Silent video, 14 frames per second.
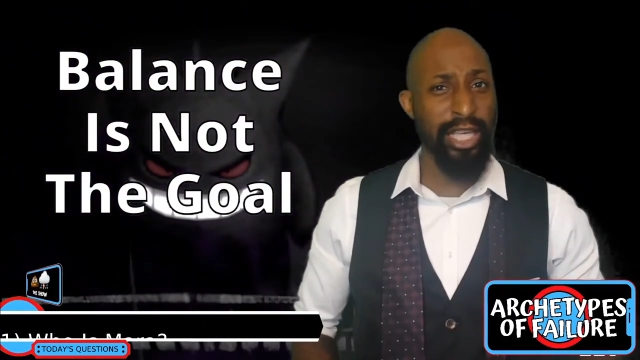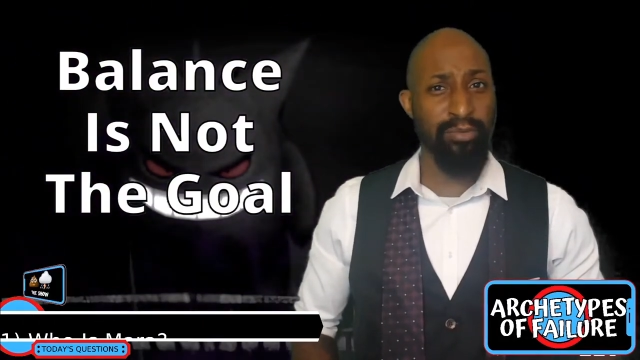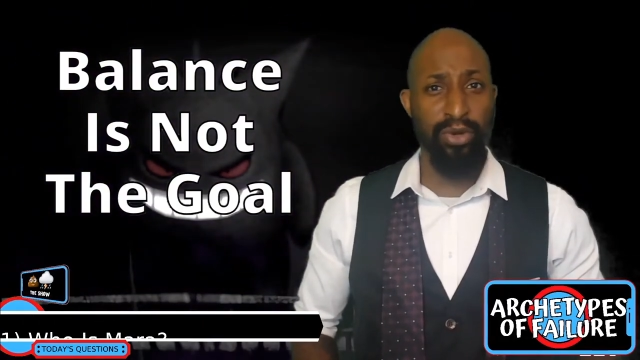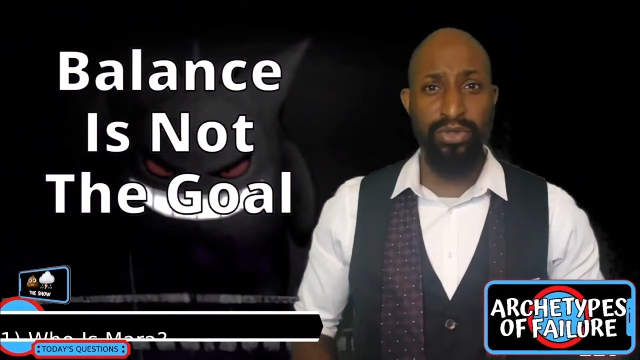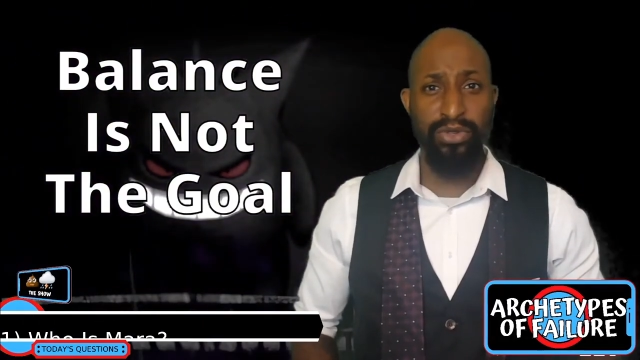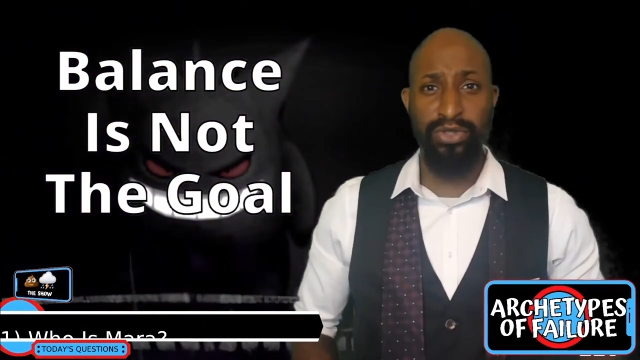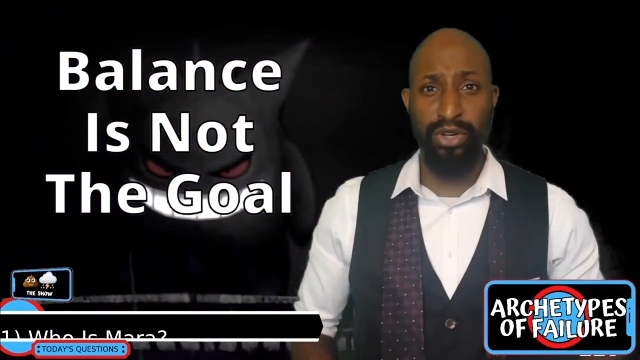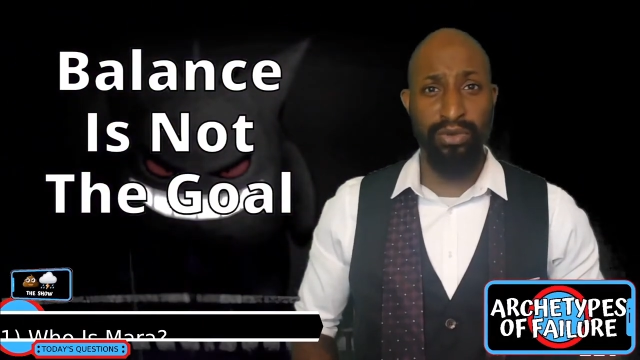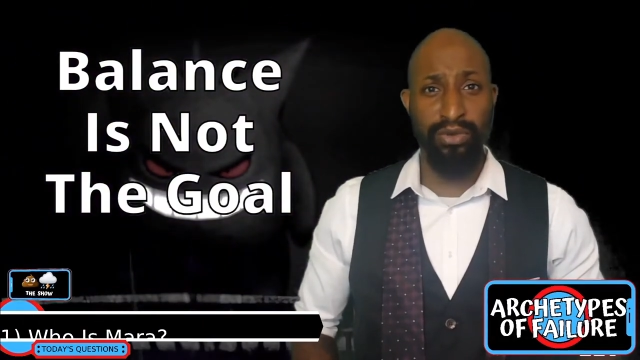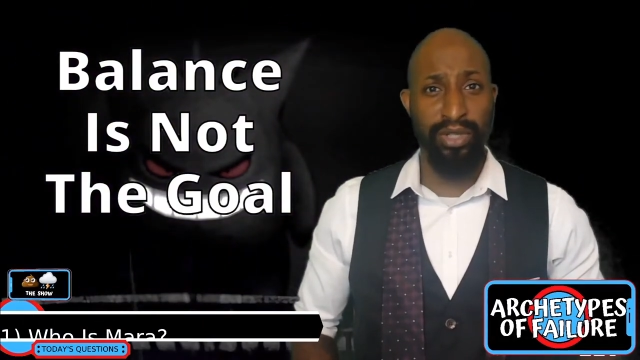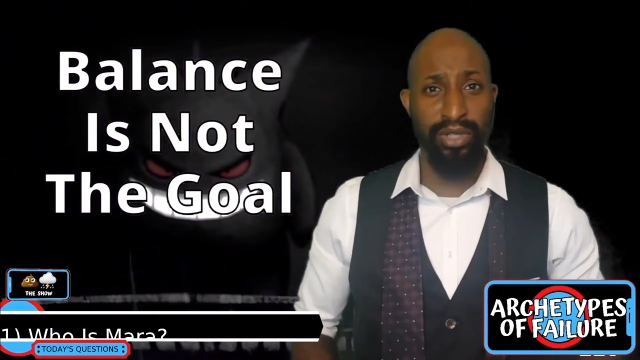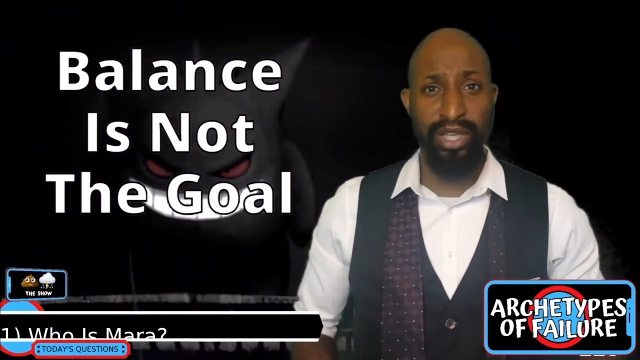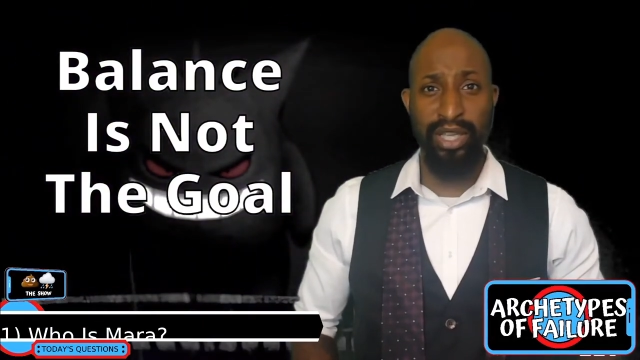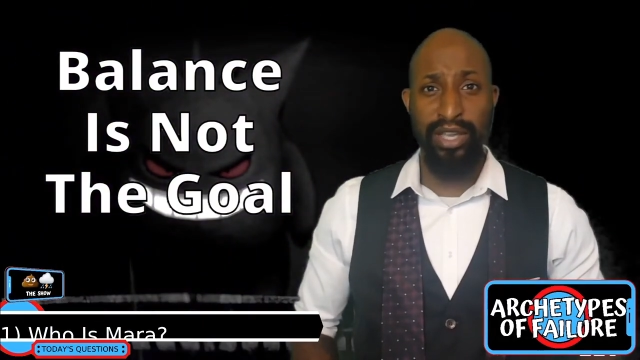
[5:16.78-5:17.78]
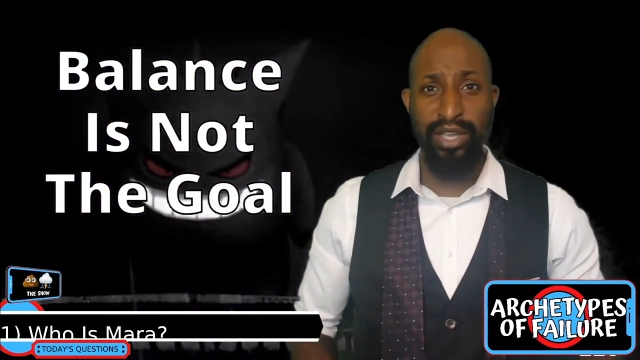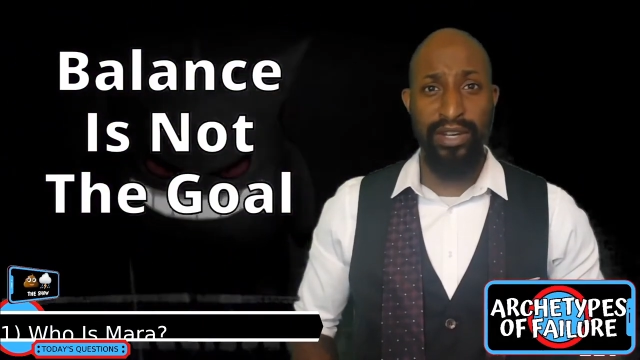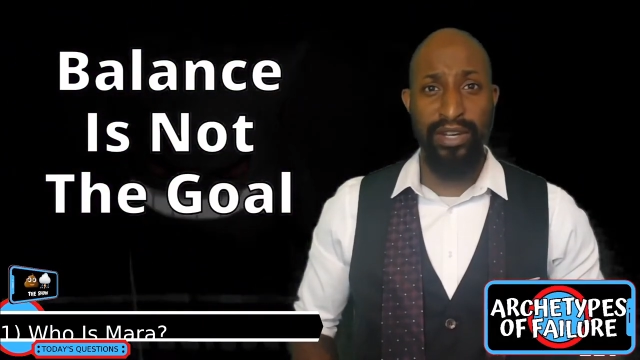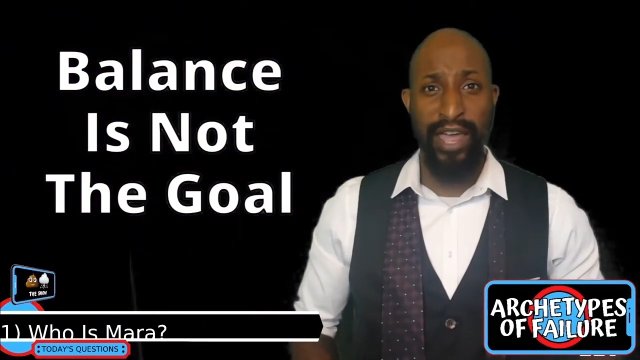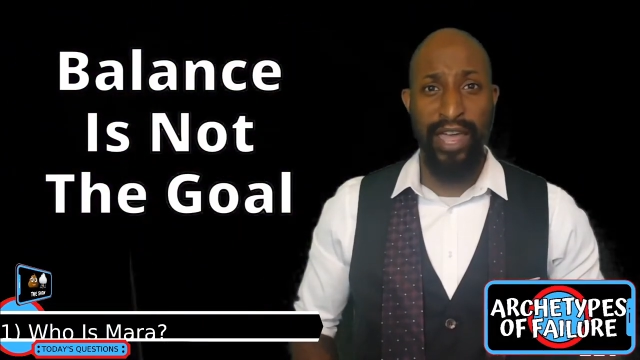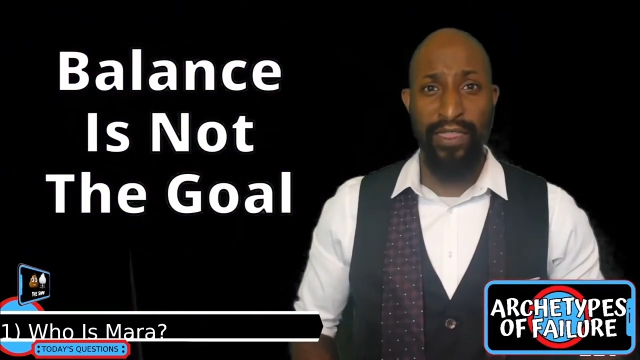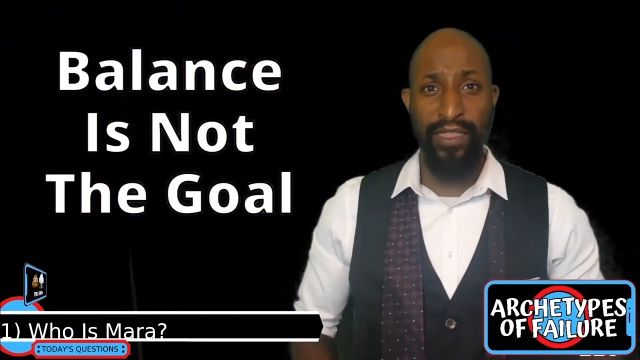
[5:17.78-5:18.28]
it is most certainly
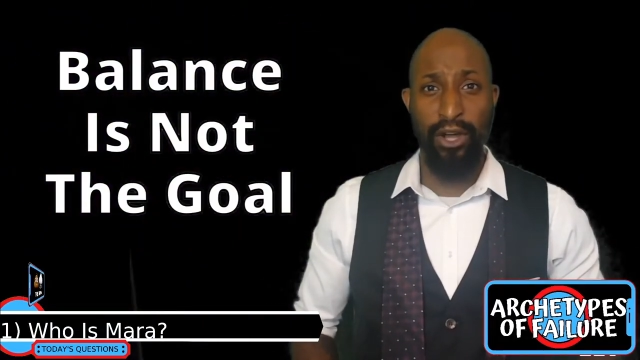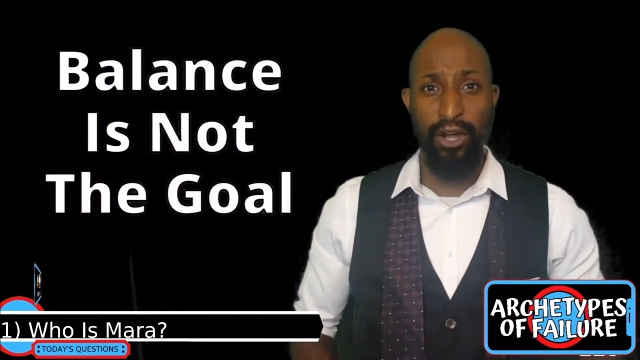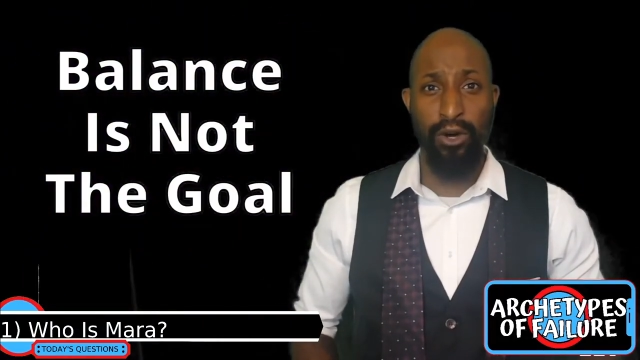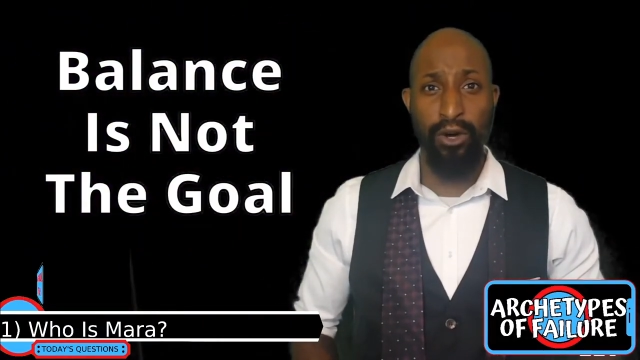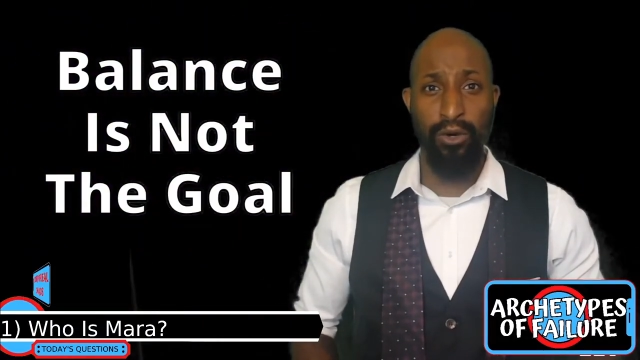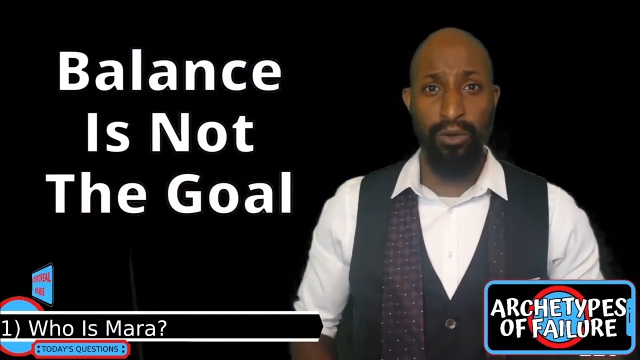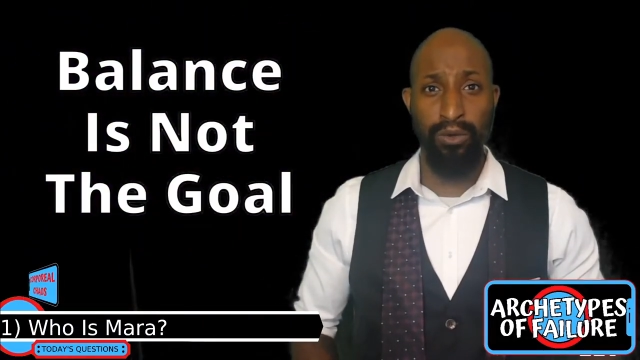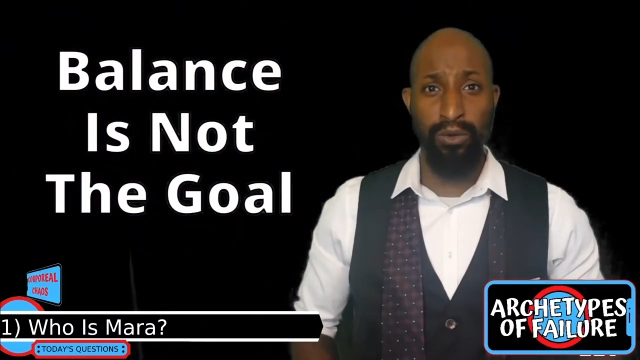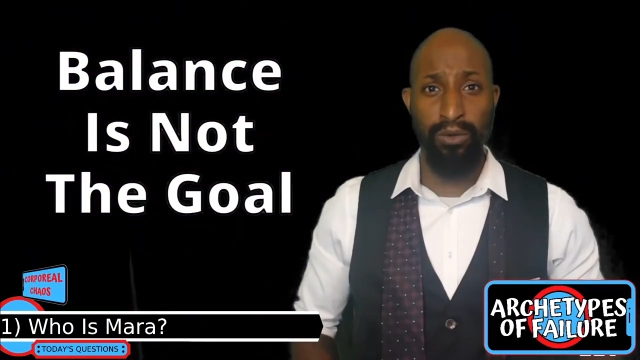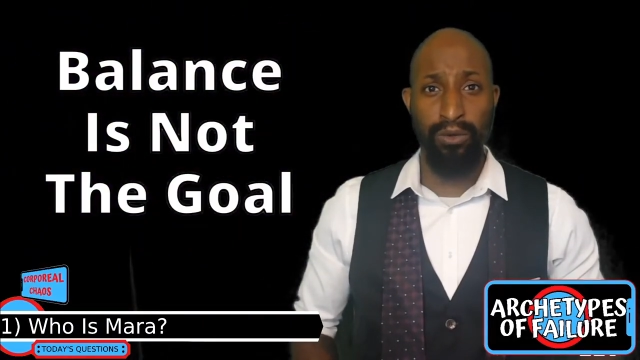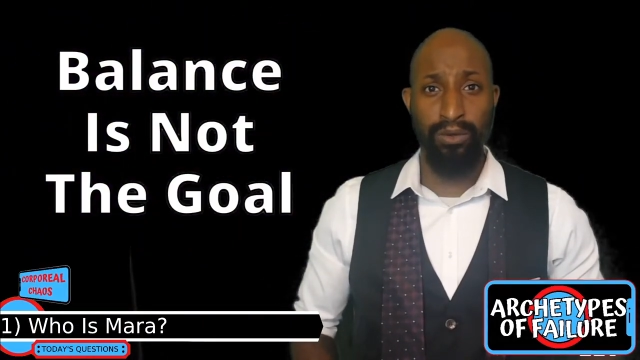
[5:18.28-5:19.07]
not the goal.